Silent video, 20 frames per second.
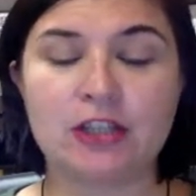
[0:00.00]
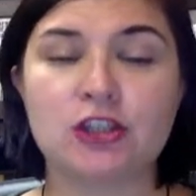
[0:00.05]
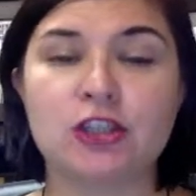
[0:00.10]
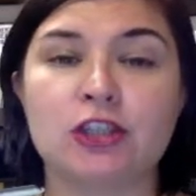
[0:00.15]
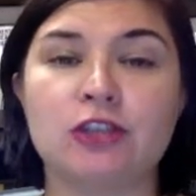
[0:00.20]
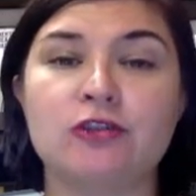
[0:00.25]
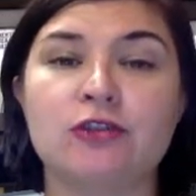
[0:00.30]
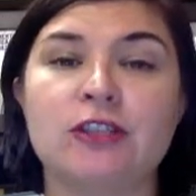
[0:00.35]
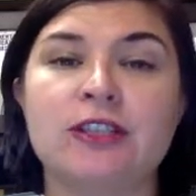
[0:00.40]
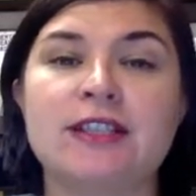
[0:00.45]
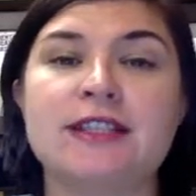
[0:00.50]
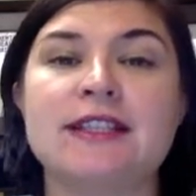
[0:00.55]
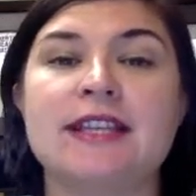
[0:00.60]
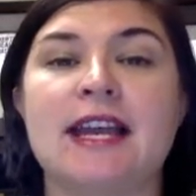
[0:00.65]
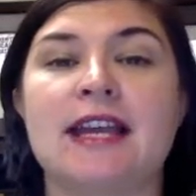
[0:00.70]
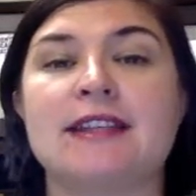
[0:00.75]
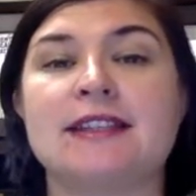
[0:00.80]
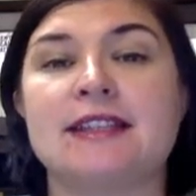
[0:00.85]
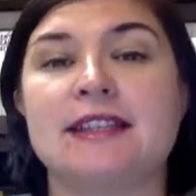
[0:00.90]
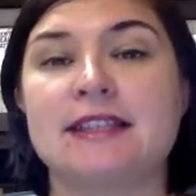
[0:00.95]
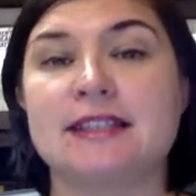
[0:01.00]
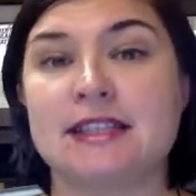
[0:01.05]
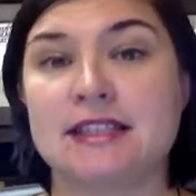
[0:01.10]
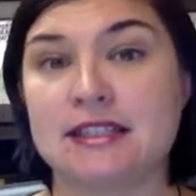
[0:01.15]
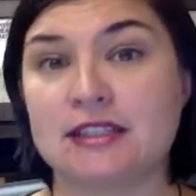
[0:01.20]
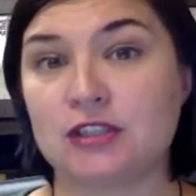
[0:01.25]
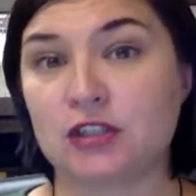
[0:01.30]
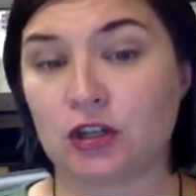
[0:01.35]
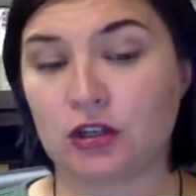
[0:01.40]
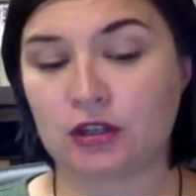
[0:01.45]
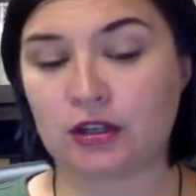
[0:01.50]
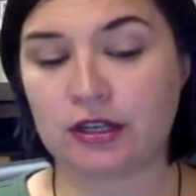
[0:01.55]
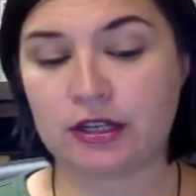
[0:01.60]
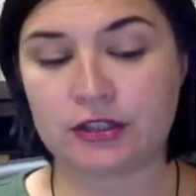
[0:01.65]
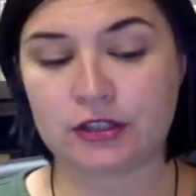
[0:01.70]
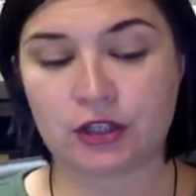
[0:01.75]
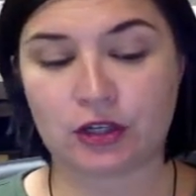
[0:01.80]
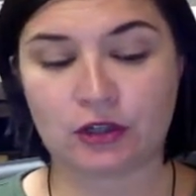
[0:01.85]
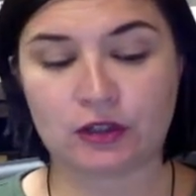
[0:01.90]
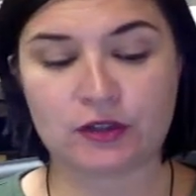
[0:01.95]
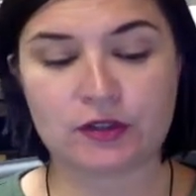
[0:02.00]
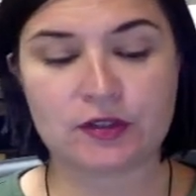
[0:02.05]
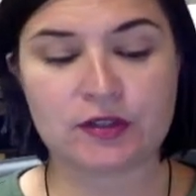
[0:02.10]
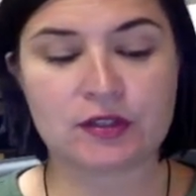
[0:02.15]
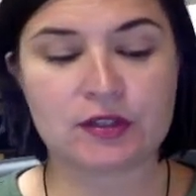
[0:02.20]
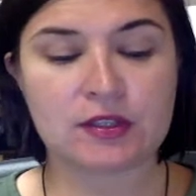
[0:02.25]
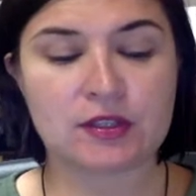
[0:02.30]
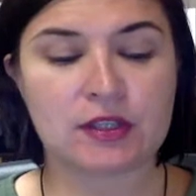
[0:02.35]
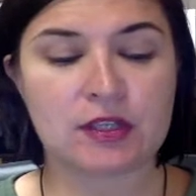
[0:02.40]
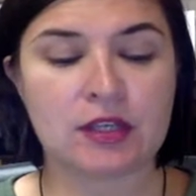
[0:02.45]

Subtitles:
children as it is in adults.